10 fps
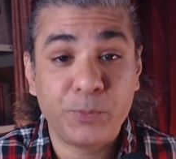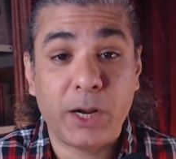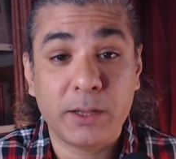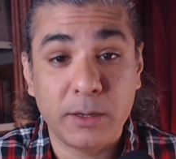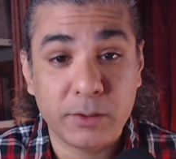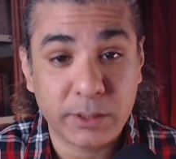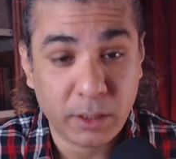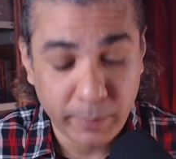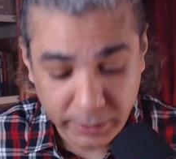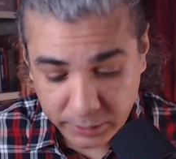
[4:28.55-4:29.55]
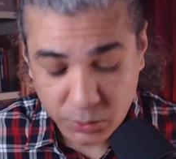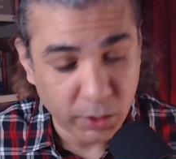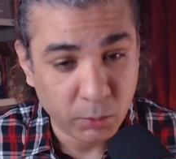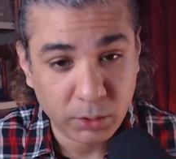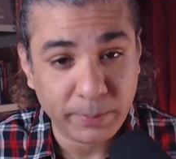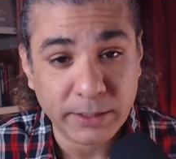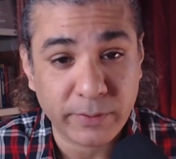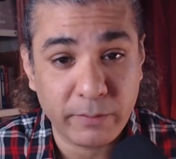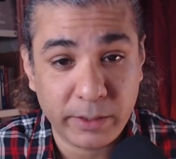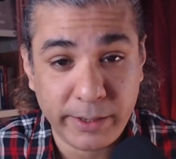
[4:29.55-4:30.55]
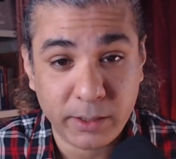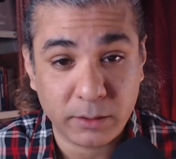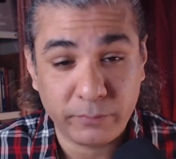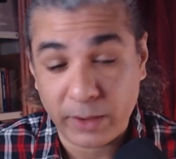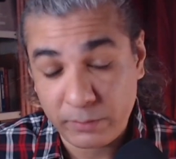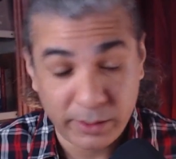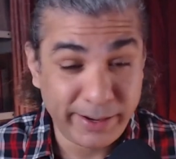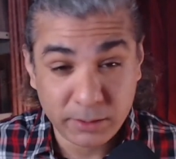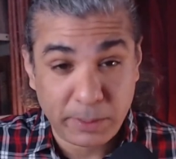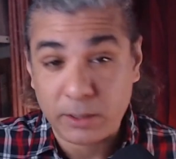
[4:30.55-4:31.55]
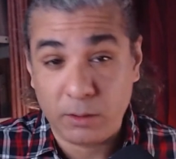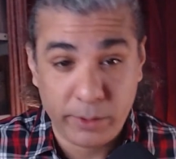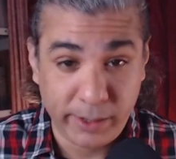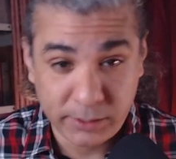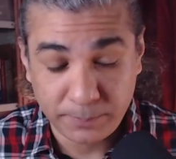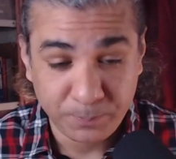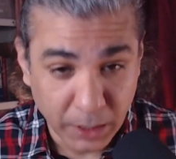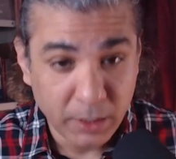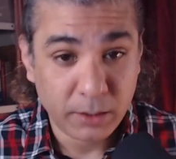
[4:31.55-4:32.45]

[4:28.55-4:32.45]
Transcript: There are countries that have been destroyed over the past 500 years by colonialism.